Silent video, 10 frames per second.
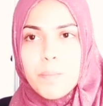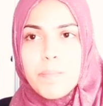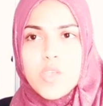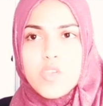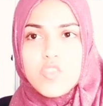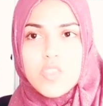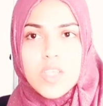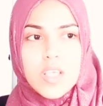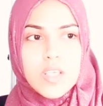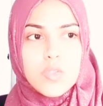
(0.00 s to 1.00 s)
because
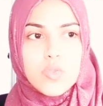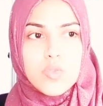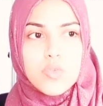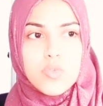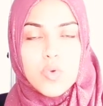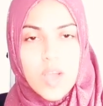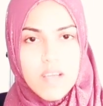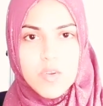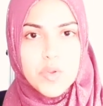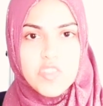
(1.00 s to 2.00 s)
you
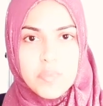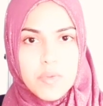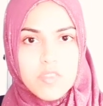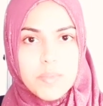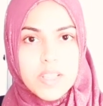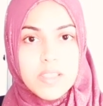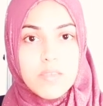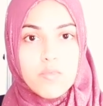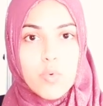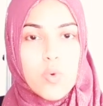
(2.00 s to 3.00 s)
have a
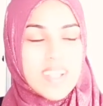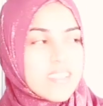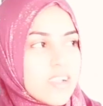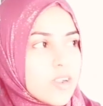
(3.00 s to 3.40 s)
responsibility for what